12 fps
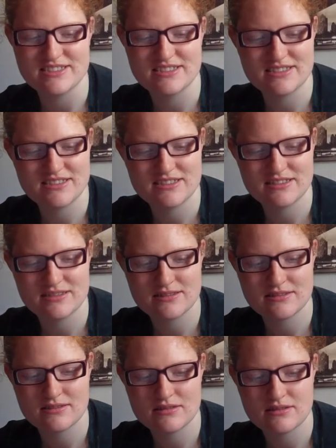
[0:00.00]

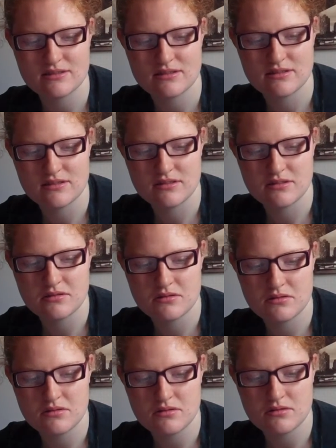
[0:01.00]

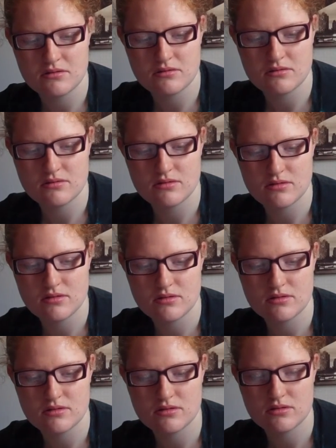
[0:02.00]

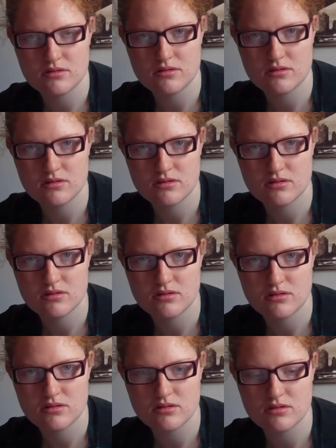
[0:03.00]

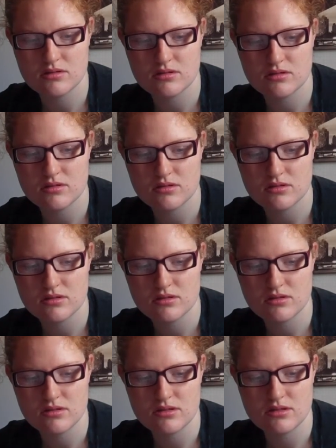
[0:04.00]

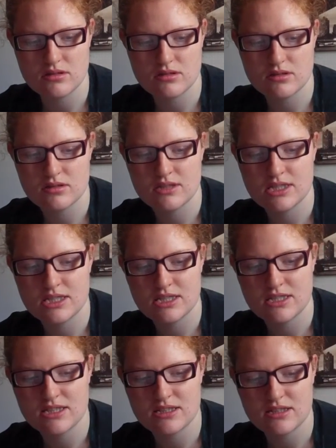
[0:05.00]

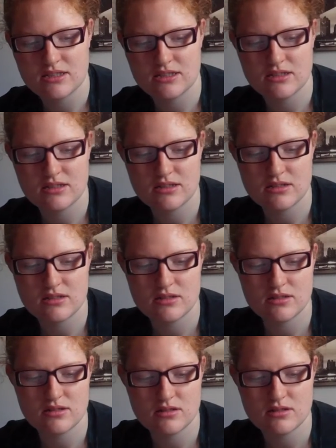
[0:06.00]

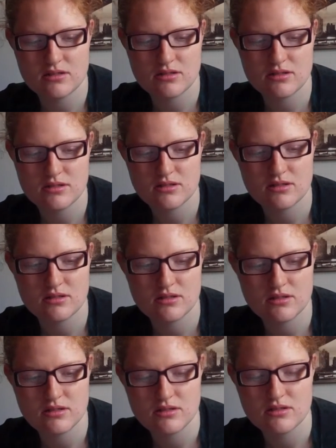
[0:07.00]
(silent)